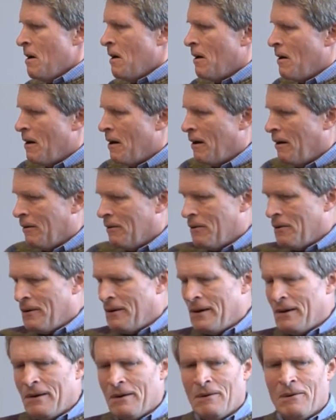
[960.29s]
Uh, or,
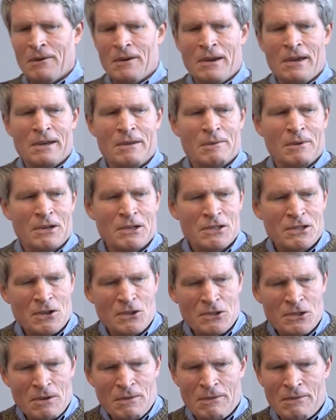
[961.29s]
uh, or, anyone
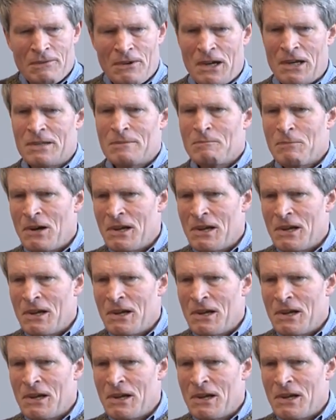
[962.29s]
associated with the vice